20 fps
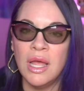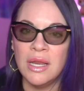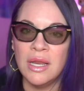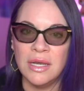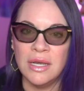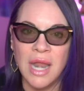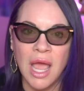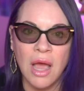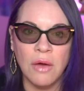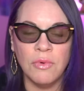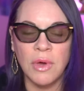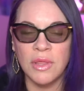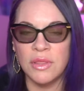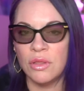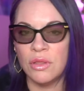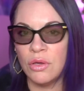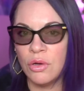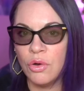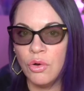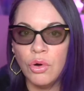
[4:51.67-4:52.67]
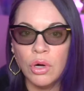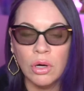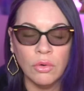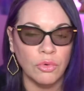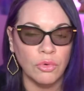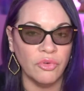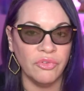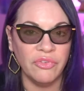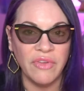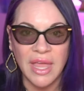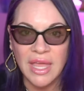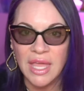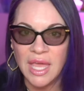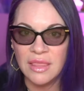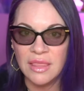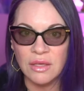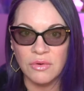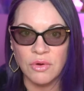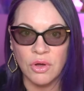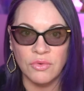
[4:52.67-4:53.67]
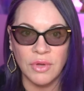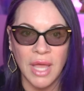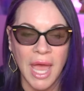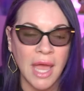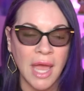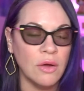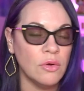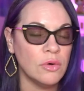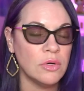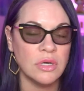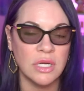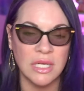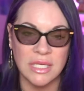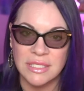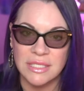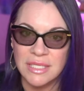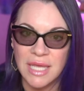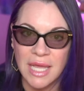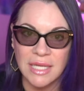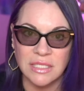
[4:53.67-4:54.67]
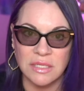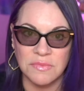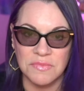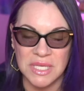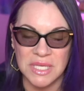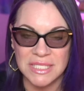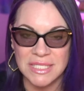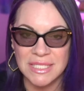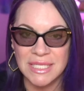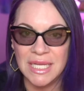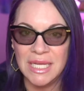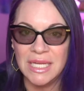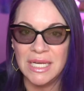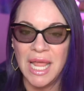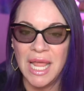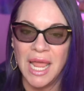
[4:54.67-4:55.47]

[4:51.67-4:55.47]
Now, whether the court will vacate their own gag order is yet to be seen.